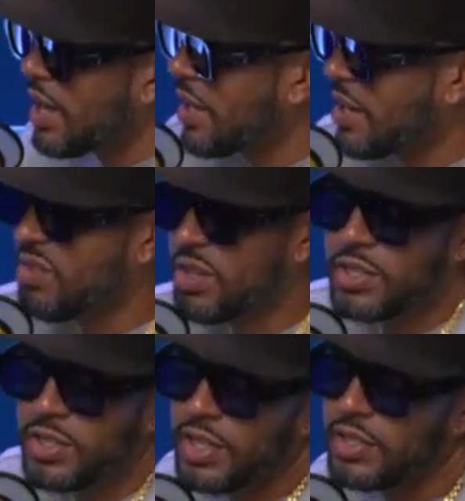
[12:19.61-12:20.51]
yeah, the real
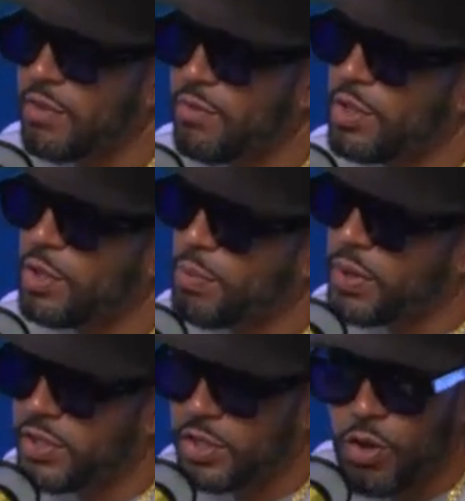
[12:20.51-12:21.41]
estate is definitely the
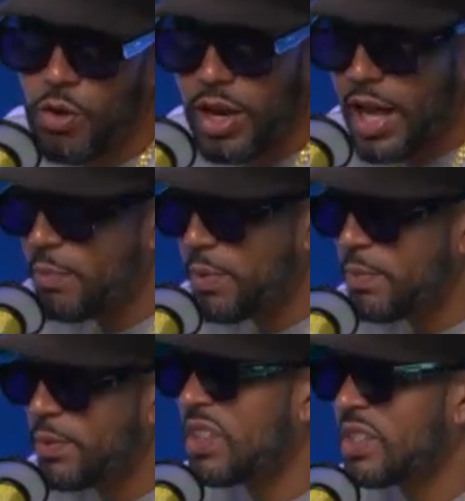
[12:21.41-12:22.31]
place to go. A lot of
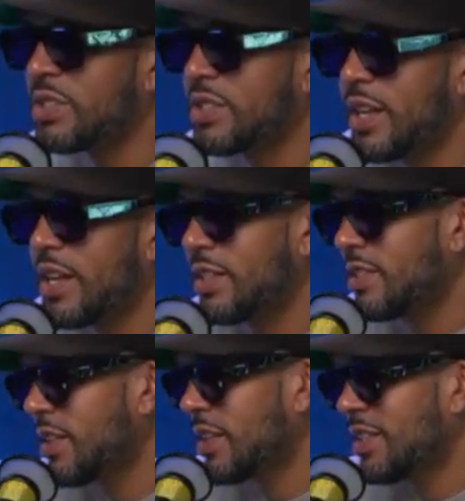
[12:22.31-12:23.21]
people don't understand
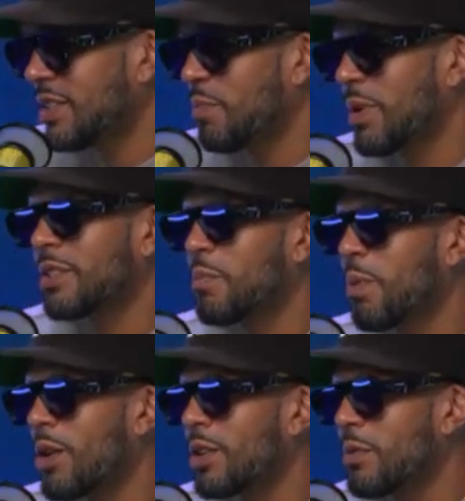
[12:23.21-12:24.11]
is it's a place to
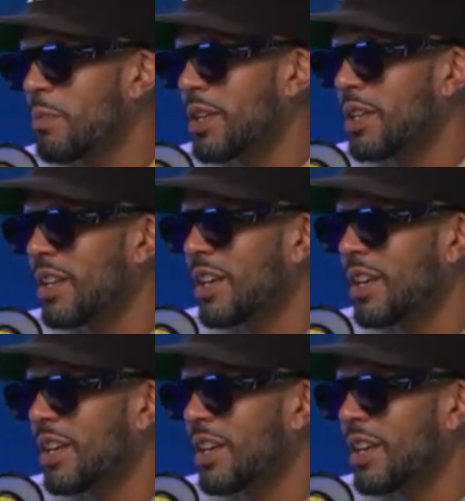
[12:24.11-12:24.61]
park your money